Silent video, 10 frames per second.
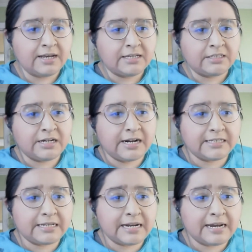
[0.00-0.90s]

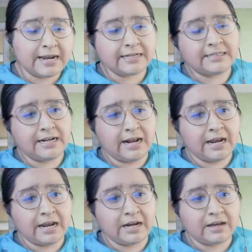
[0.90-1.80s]
stars Nat
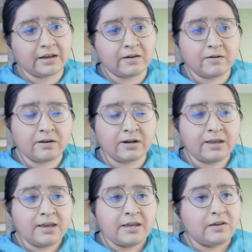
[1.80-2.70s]
and Karn.
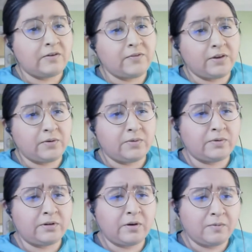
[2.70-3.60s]
If
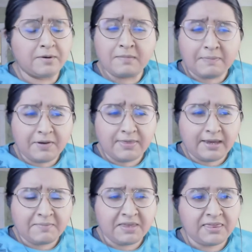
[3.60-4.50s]
you don't remember
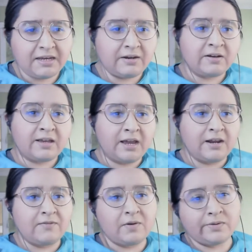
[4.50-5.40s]
them, they're kind
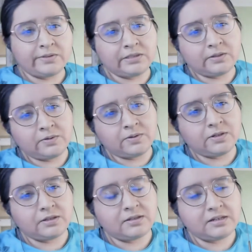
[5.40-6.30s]
of old
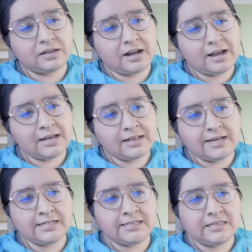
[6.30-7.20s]
school, at
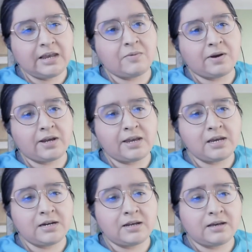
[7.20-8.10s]
least that they were
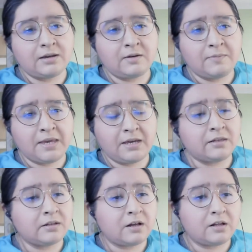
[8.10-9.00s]
in a
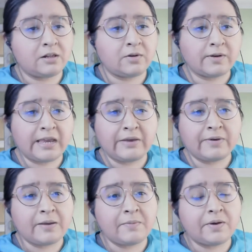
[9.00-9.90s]
BL called Gray
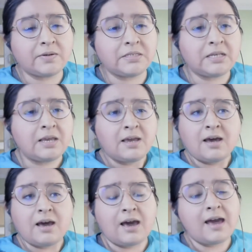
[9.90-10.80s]
Rainbows.
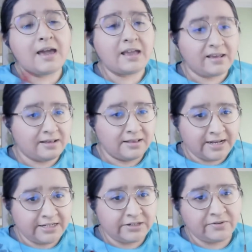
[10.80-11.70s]
I
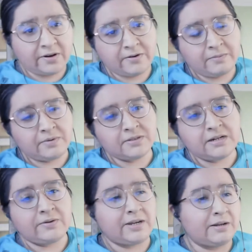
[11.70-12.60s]
liked Gray Rainbows.
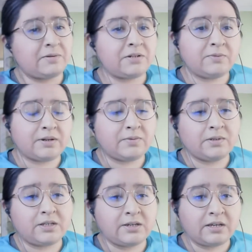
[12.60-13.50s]
Now, and I do want to
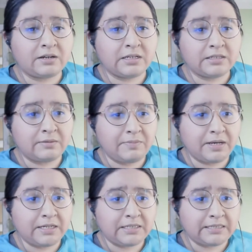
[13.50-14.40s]
warn you, it is a
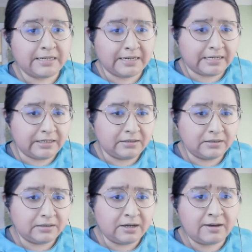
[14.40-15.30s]
bit sad,
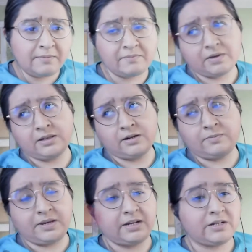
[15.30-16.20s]
a little
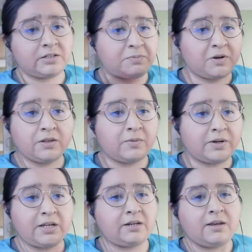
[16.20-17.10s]
bit, and spoiler
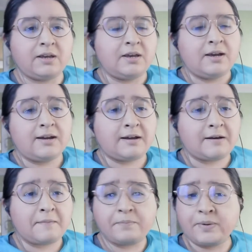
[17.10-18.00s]
warning.
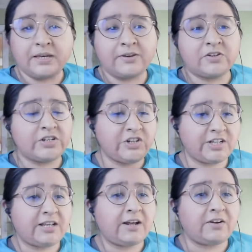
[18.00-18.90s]
But you should
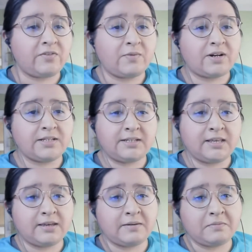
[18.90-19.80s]
check that out if you want to
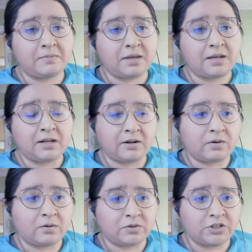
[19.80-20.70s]
see them in
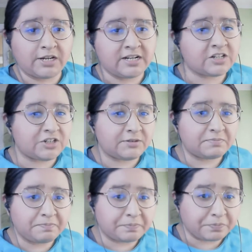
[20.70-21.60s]
OG action.
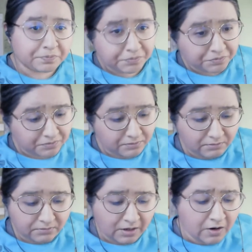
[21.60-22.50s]

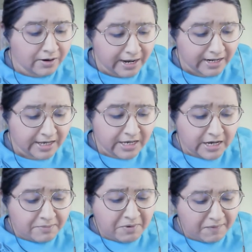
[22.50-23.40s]
All right,
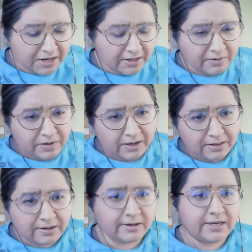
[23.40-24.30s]
moving
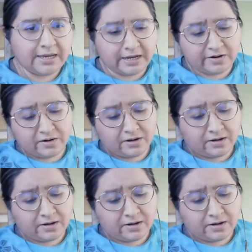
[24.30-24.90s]
along here